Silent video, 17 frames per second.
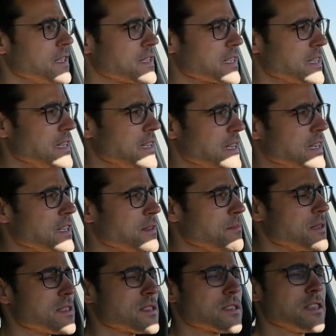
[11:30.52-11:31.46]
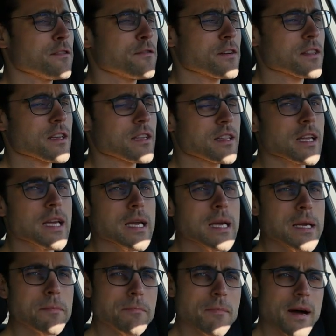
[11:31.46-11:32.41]
it's a little bit stiffer then.
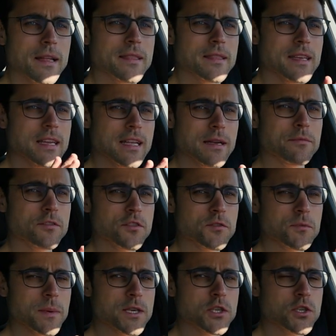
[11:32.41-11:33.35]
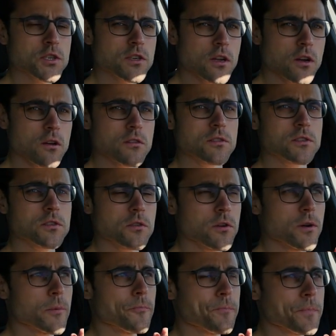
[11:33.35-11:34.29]
But the adaptive suspension
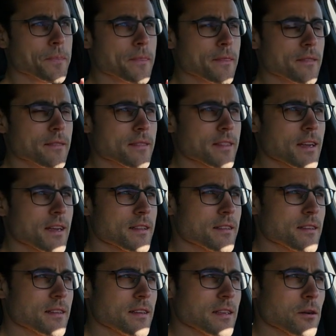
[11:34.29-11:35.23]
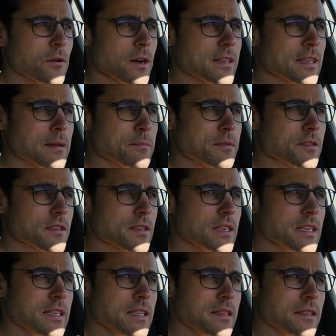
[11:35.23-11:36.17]
also then, you know, adapts
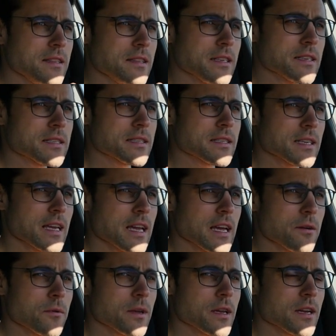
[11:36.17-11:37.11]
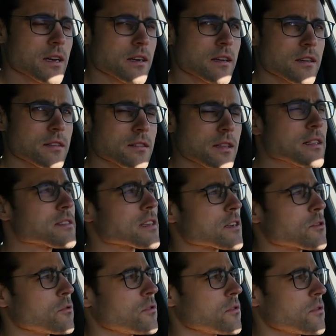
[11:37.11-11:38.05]
in this area, and that's
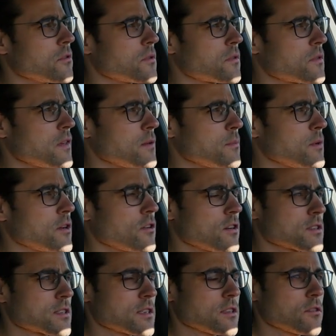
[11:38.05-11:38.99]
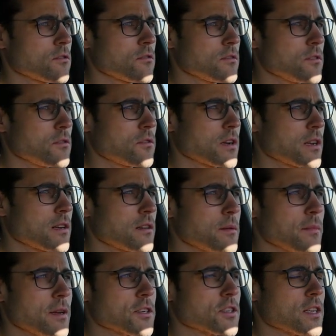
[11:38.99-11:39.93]
a good, good thing, because, you know, you can
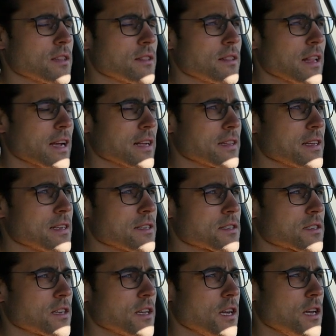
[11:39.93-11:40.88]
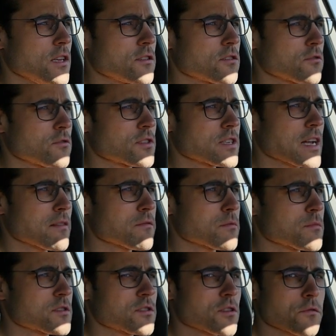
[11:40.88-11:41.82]
imagine it like this. So you start
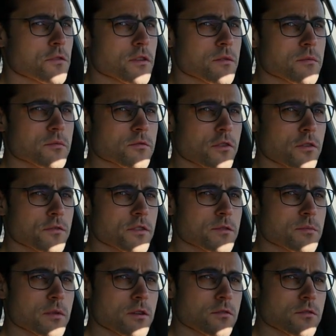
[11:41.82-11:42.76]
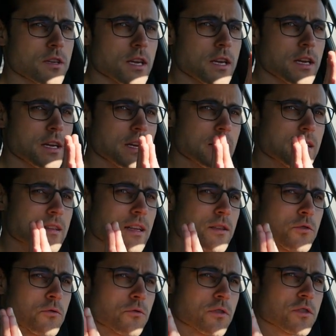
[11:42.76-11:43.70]
from the softest, softest mode and
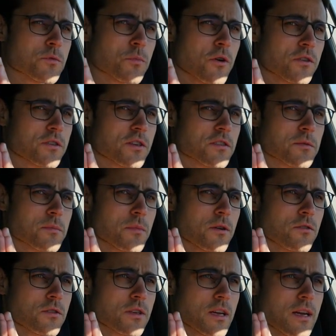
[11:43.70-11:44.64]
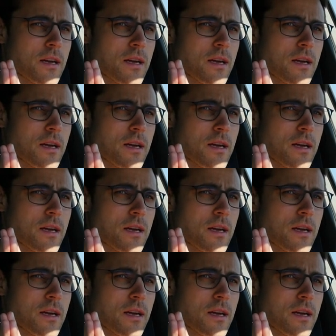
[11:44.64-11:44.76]
then to the sportiest mode,